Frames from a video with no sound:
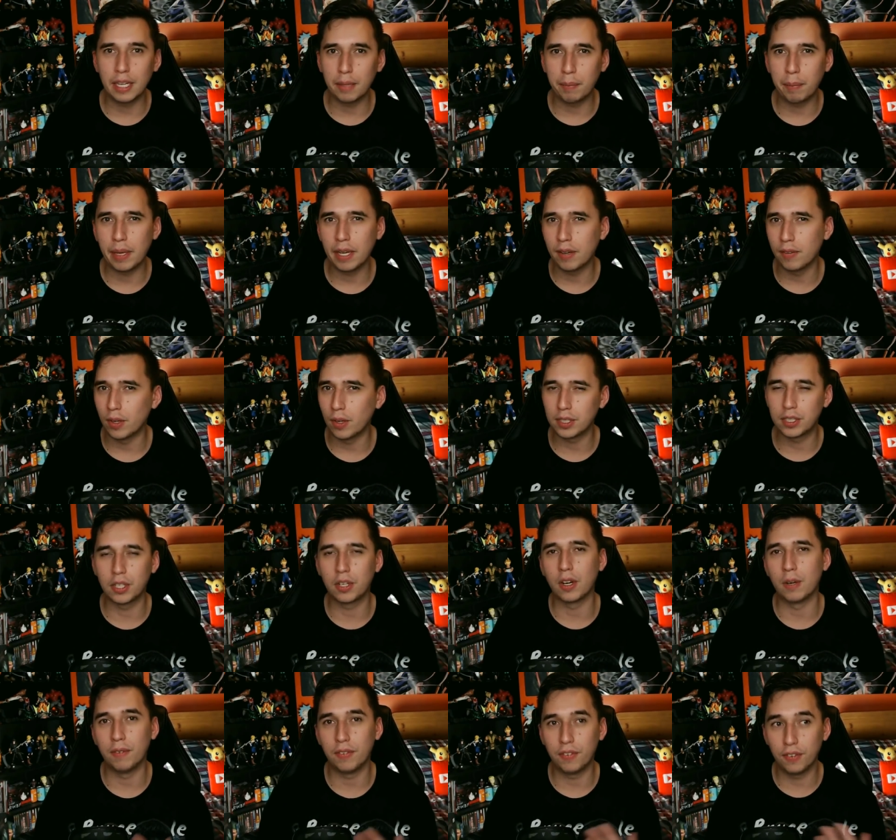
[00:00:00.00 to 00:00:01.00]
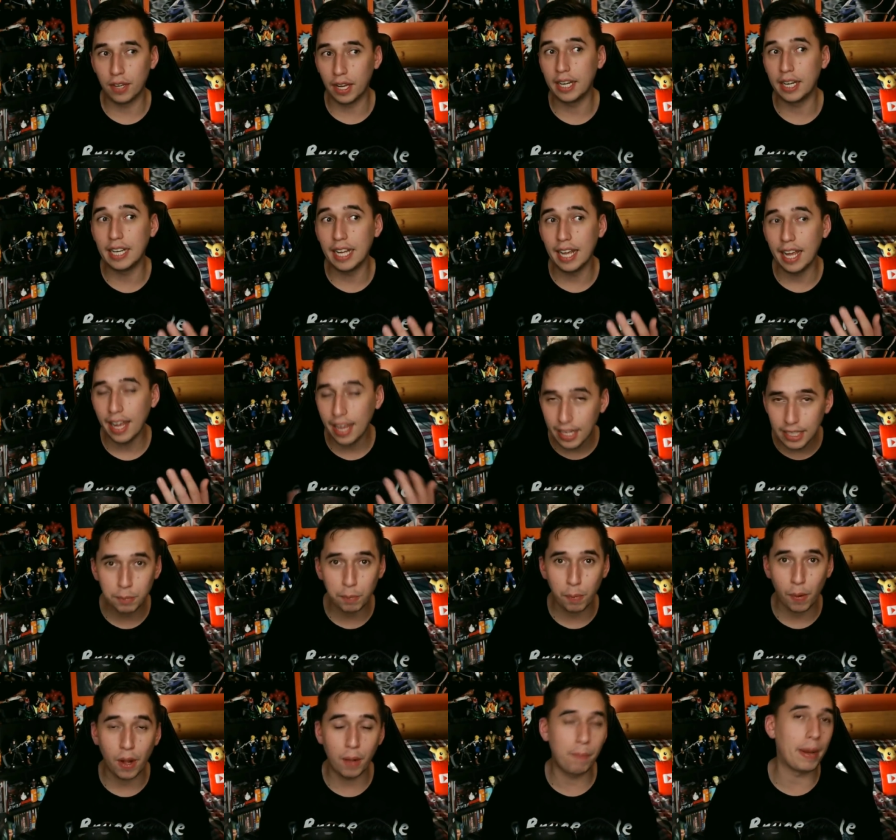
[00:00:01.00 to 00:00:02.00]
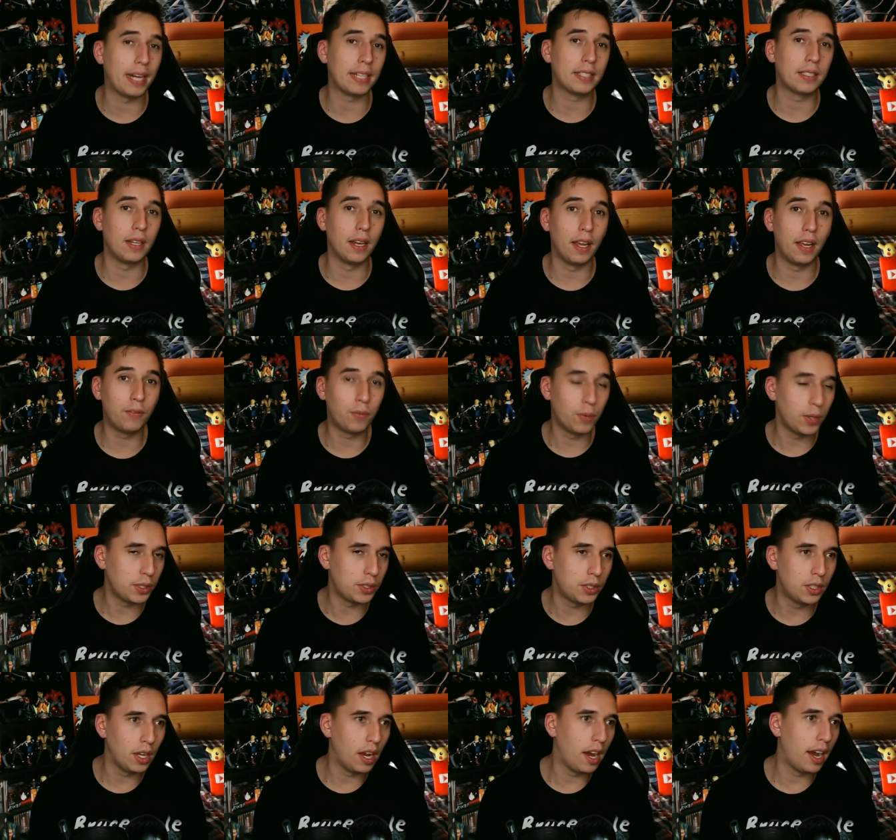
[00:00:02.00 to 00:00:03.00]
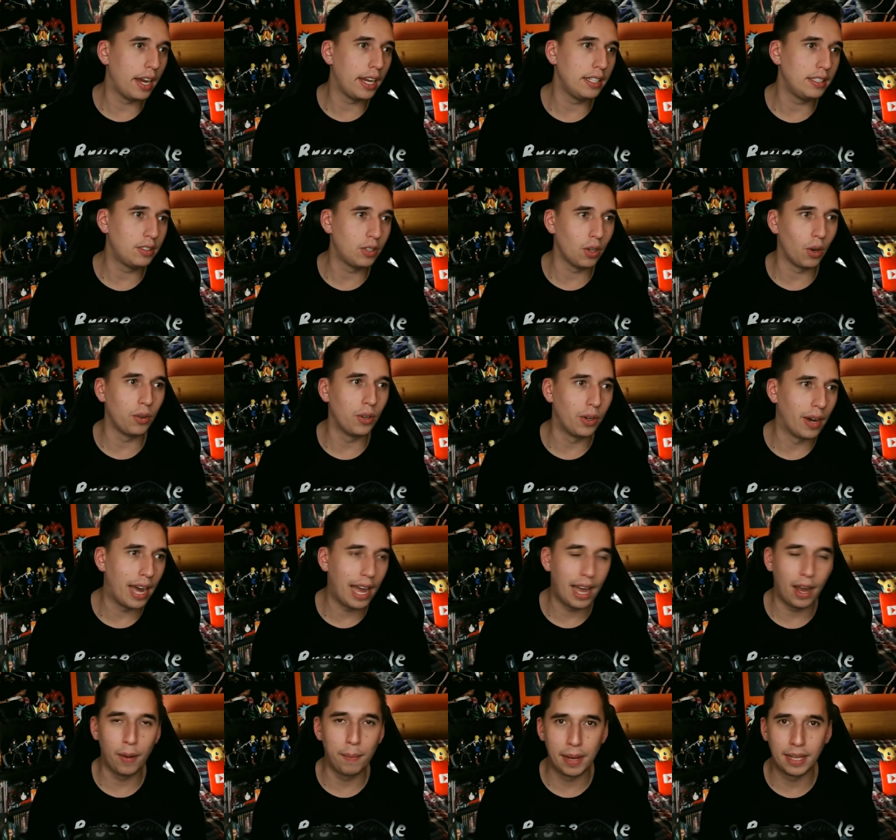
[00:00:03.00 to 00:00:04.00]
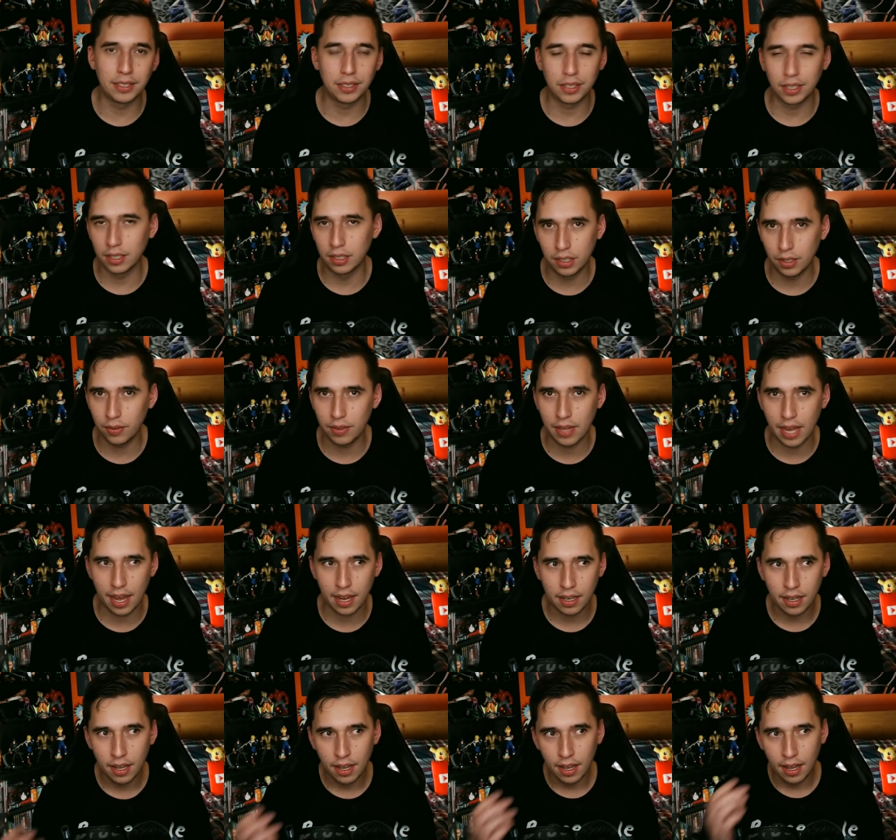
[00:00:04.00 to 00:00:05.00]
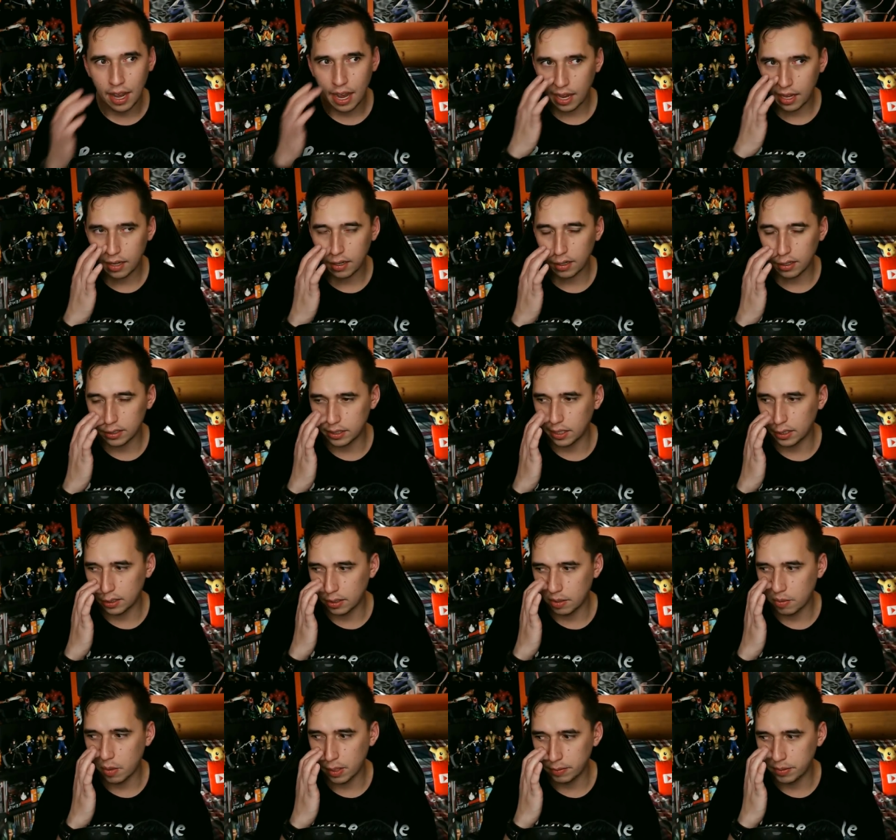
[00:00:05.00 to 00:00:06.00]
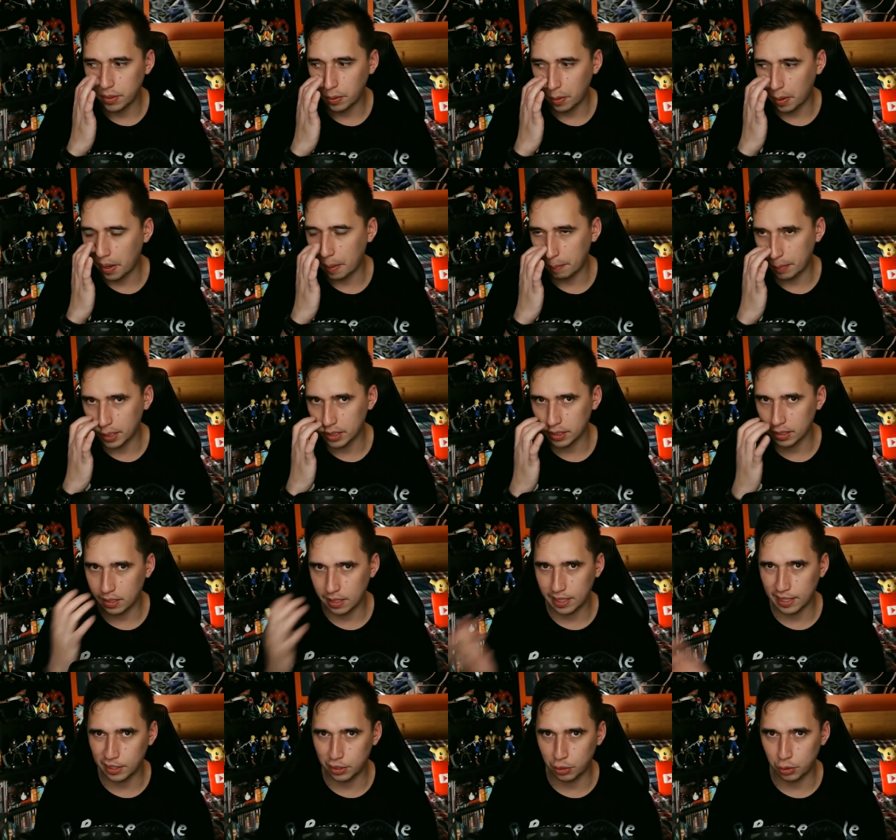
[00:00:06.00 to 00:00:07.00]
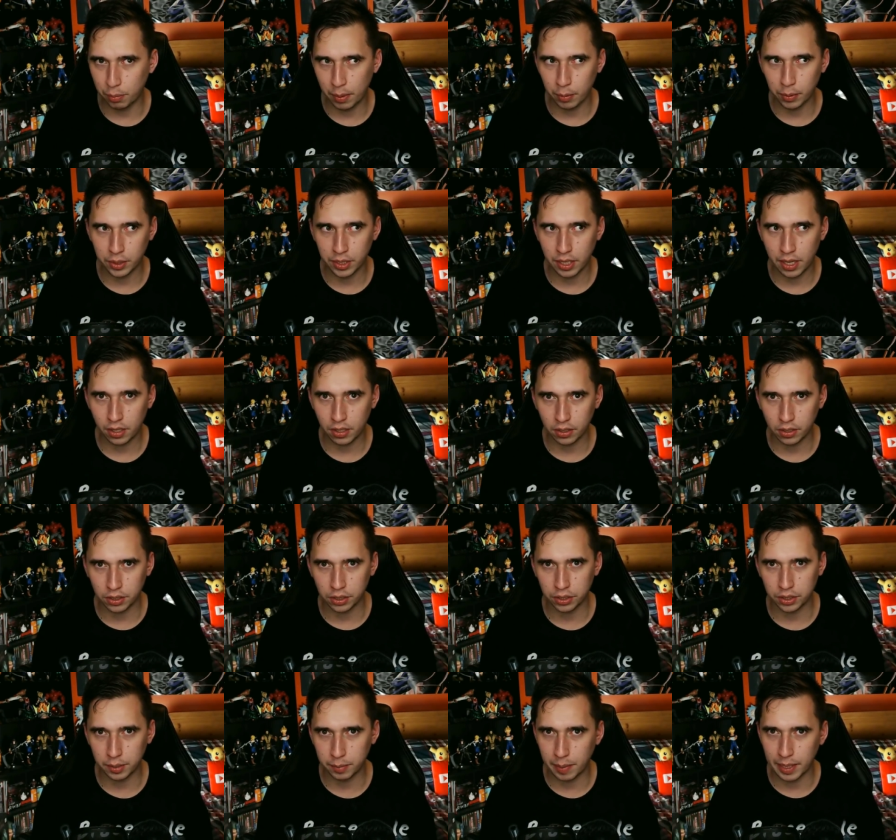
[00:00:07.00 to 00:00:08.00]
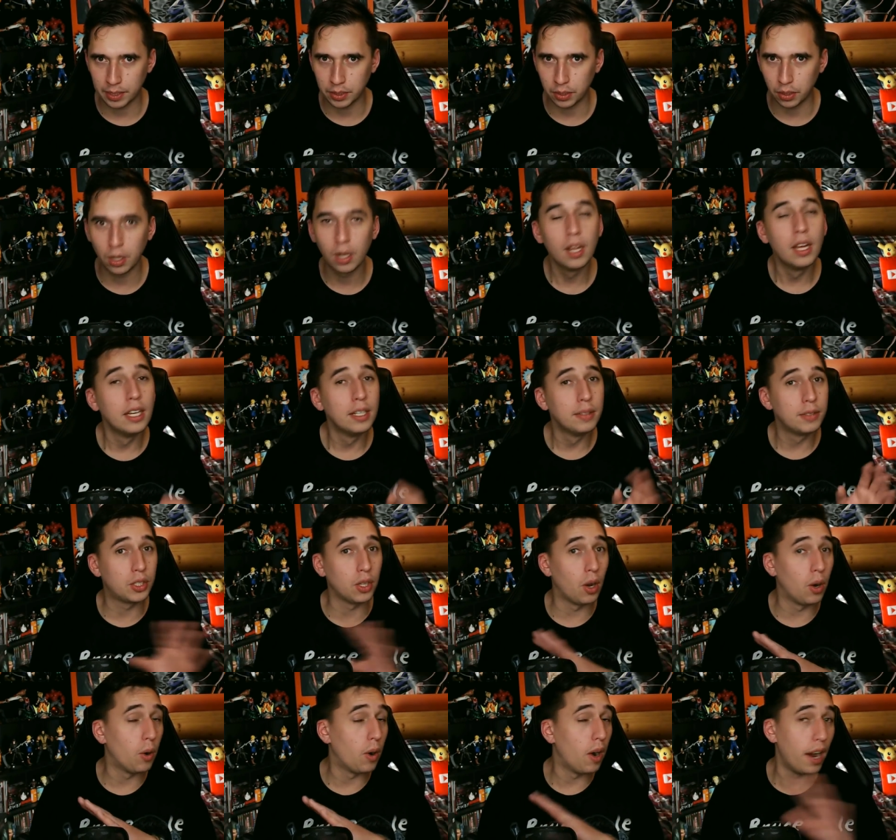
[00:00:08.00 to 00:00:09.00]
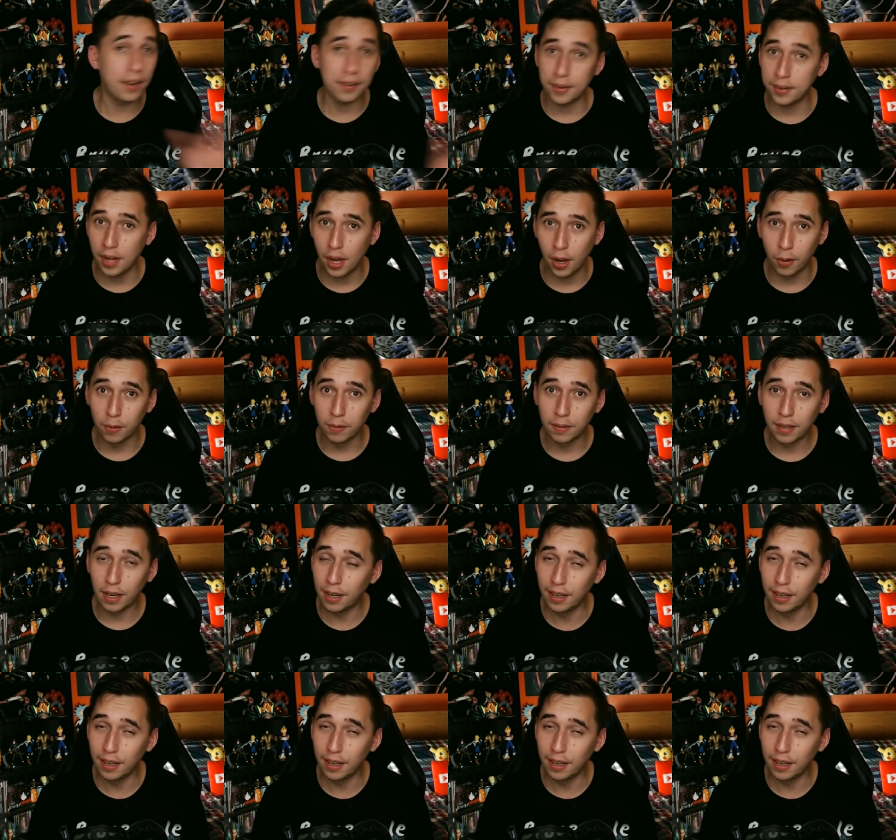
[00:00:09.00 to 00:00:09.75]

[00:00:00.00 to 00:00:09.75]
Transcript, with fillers: sneak peek of what's to come if Elaine is brought back to life, which I don't know how Ban's going to do that. And honestly, I don't want him to do that because I think he should be with Jericho because she's best girl. So I don't know.